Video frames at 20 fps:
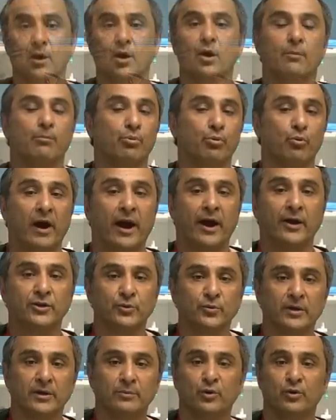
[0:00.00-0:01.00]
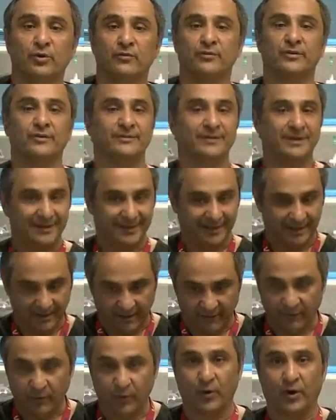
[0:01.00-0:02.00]
Prior to removal,
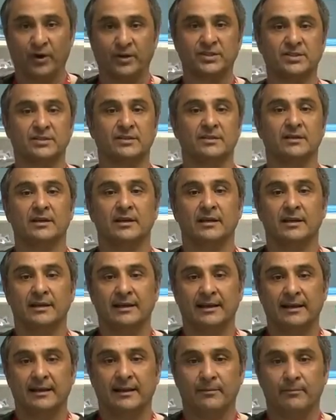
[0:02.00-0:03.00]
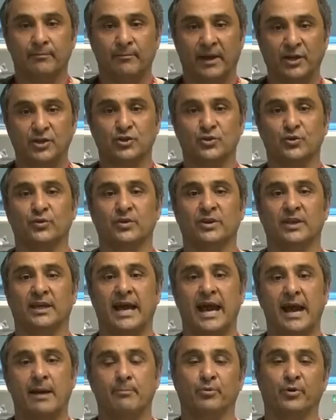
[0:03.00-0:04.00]
of course, make sure the
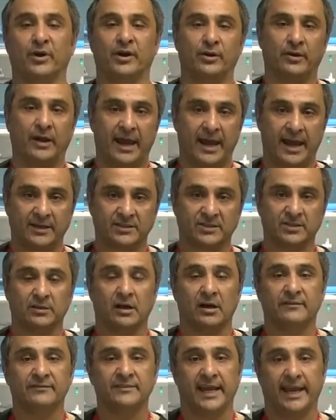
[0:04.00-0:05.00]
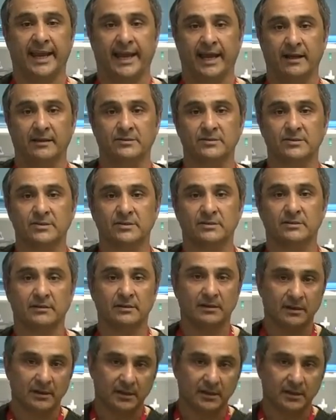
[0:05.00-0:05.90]
operator has gloved hands,